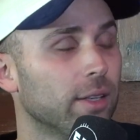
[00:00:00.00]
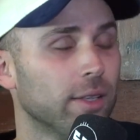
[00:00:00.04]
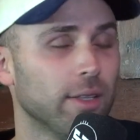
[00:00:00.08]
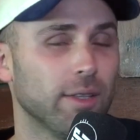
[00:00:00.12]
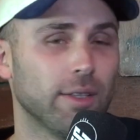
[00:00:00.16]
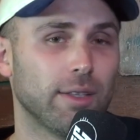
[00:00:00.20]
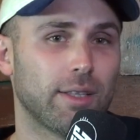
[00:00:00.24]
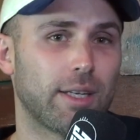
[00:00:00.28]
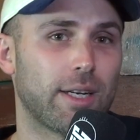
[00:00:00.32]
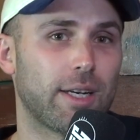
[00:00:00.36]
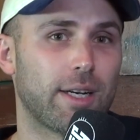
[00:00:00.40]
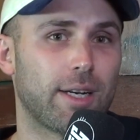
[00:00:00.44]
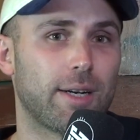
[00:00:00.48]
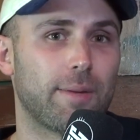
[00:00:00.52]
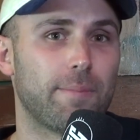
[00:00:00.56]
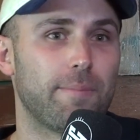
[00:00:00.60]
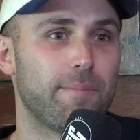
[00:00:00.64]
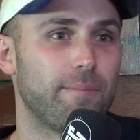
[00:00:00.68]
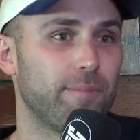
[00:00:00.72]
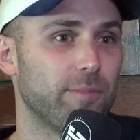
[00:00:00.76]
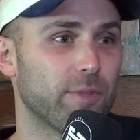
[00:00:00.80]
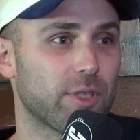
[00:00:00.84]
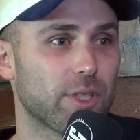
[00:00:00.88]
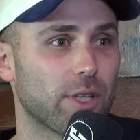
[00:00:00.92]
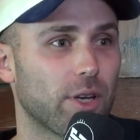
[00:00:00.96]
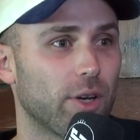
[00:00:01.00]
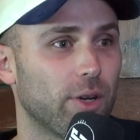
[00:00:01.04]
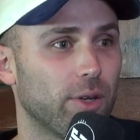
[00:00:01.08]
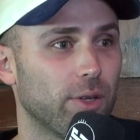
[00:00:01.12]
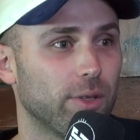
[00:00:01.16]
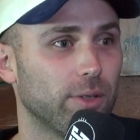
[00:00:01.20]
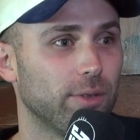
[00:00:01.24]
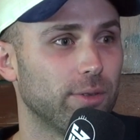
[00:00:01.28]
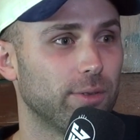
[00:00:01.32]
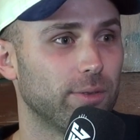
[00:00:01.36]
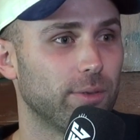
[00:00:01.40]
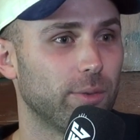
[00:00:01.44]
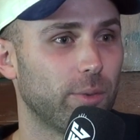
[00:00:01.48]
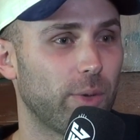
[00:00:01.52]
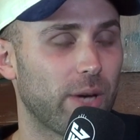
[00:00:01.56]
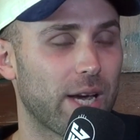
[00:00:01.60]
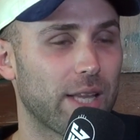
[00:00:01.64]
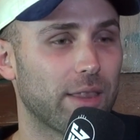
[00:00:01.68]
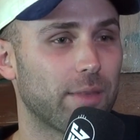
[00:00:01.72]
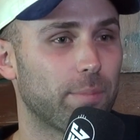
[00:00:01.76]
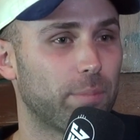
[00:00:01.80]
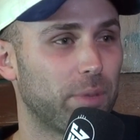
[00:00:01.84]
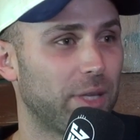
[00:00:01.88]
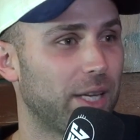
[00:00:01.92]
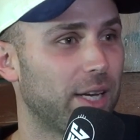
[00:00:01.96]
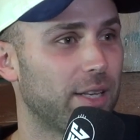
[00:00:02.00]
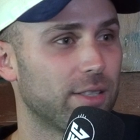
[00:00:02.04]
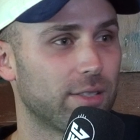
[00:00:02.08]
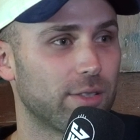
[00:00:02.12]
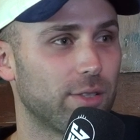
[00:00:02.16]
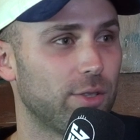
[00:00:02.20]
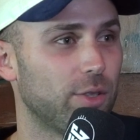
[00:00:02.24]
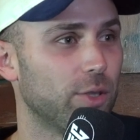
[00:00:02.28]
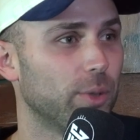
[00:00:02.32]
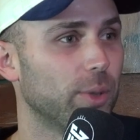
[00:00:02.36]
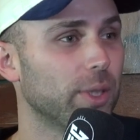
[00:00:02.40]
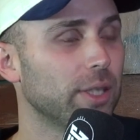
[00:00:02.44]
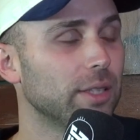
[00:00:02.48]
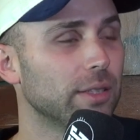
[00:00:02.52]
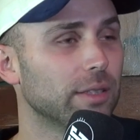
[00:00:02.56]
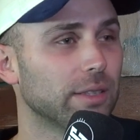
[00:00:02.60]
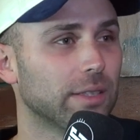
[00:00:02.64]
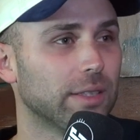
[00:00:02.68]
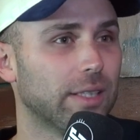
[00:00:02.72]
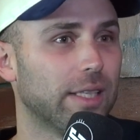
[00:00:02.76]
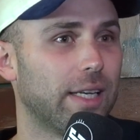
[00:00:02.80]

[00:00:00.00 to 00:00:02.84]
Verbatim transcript: Yeah. Um, so we had the players to do it,